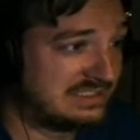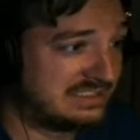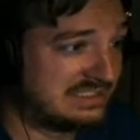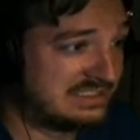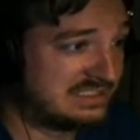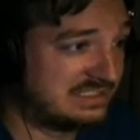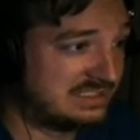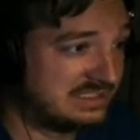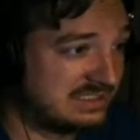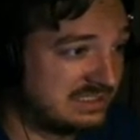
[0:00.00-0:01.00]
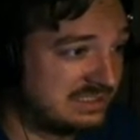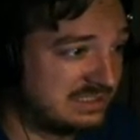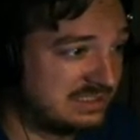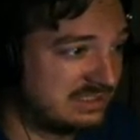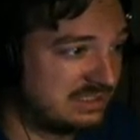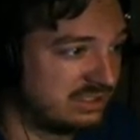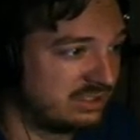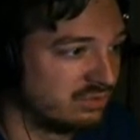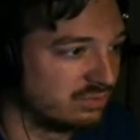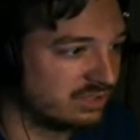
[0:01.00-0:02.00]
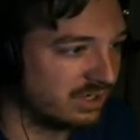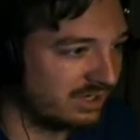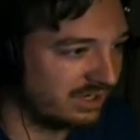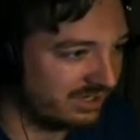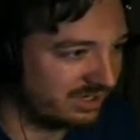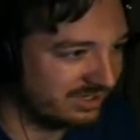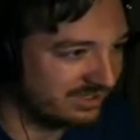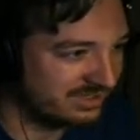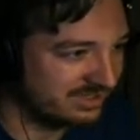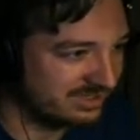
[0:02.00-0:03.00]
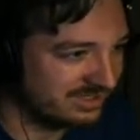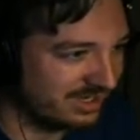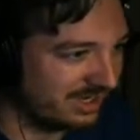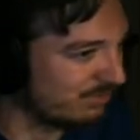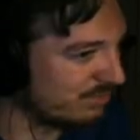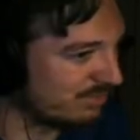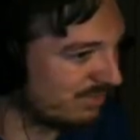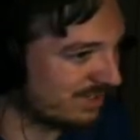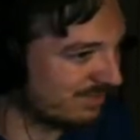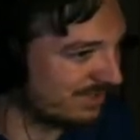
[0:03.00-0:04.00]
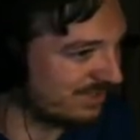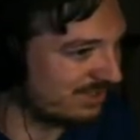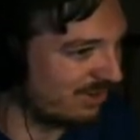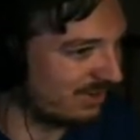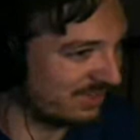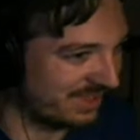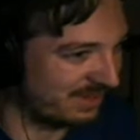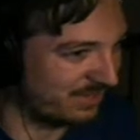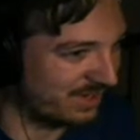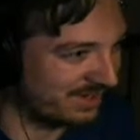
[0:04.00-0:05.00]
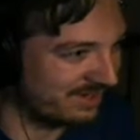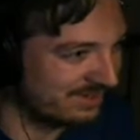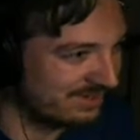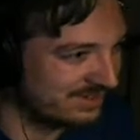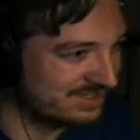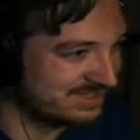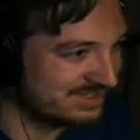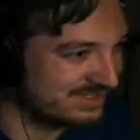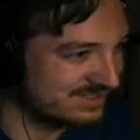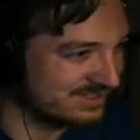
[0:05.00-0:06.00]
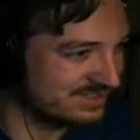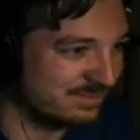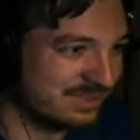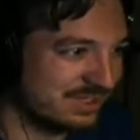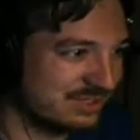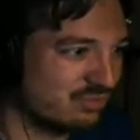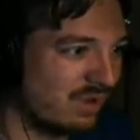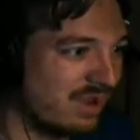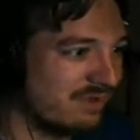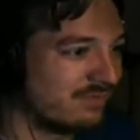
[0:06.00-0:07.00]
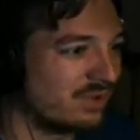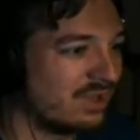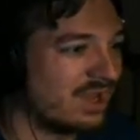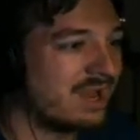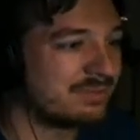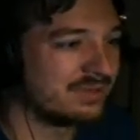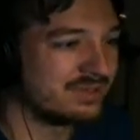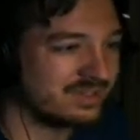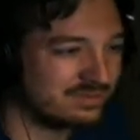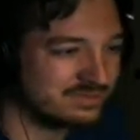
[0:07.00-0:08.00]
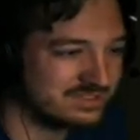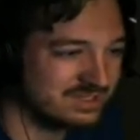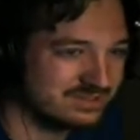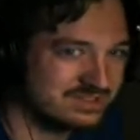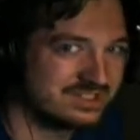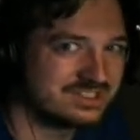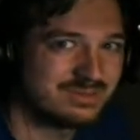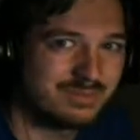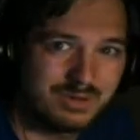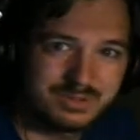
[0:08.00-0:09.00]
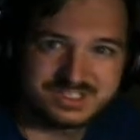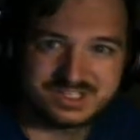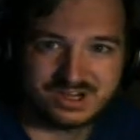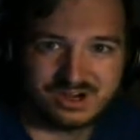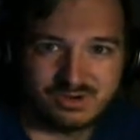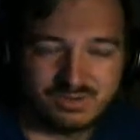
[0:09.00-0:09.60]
Yuka-chan. Yuka, I wouldn't recommend going that way. Something dreadful happened downstairs just a moment ago